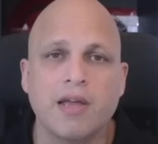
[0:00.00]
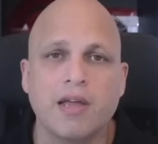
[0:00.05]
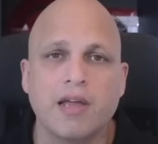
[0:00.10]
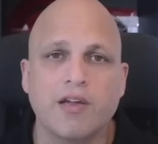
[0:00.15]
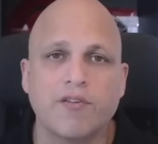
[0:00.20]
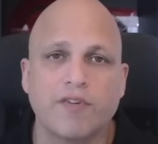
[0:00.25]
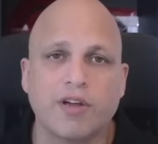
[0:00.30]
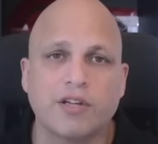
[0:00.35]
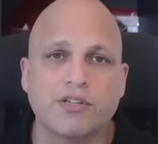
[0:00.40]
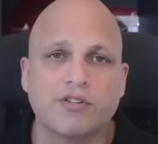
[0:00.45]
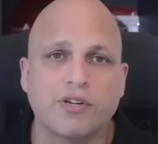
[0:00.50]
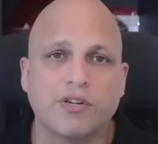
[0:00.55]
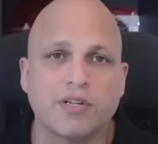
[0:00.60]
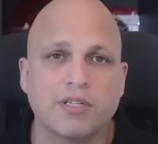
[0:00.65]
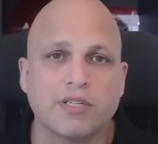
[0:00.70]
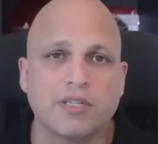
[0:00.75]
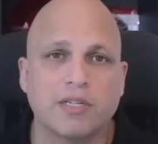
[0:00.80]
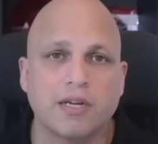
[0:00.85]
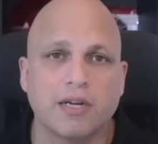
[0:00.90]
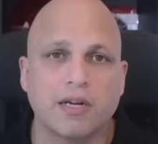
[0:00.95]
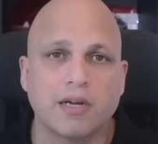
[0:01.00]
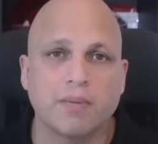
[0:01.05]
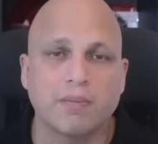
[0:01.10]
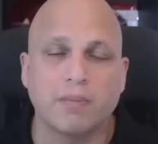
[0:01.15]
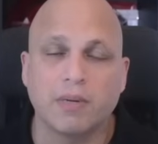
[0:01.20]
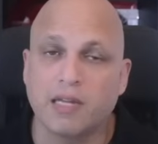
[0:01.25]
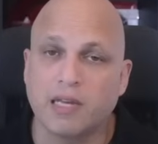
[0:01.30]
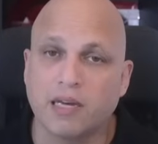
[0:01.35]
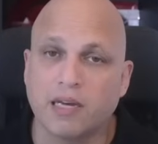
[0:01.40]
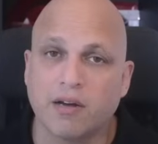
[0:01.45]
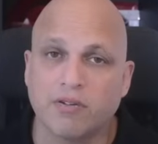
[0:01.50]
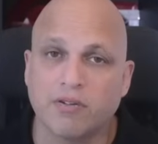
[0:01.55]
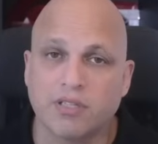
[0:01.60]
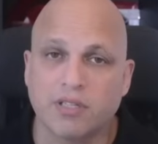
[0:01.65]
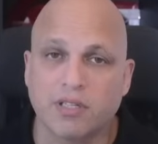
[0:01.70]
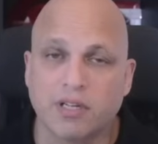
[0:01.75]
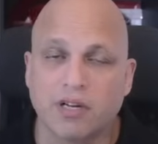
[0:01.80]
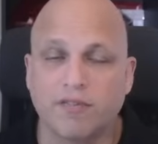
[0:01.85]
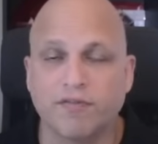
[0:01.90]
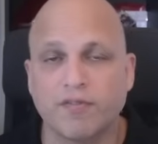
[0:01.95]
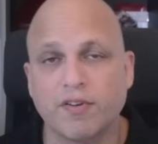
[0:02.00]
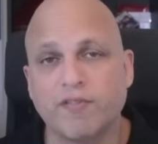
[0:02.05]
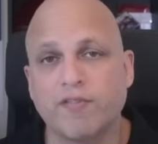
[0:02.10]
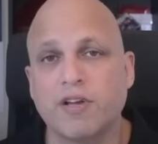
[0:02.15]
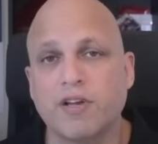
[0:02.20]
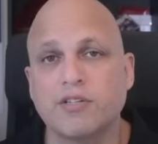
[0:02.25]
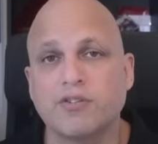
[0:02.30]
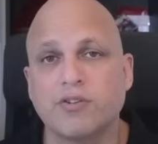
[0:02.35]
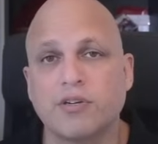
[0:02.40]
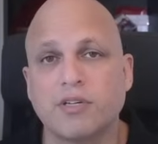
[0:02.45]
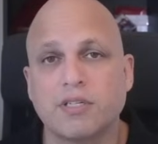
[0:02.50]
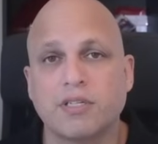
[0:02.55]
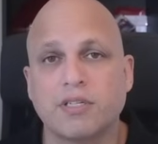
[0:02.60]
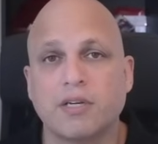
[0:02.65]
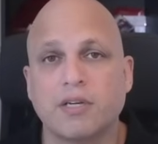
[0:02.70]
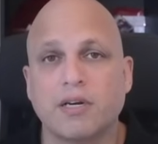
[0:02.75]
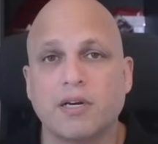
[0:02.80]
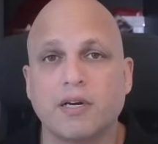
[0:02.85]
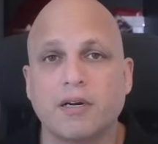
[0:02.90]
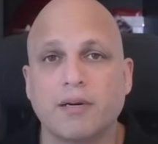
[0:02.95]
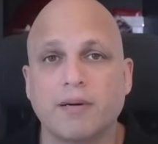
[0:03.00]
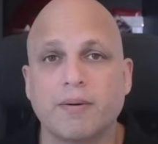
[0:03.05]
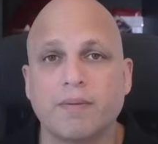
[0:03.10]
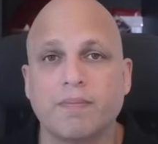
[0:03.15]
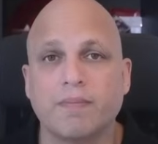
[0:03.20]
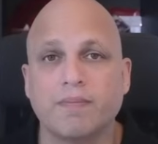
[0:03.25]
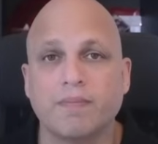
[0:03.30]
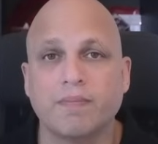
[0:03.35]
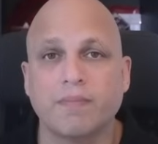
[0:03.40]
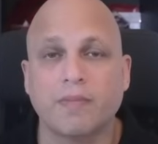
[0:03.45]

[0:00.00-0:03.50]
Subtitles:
Eventually some legal stuff, eventually some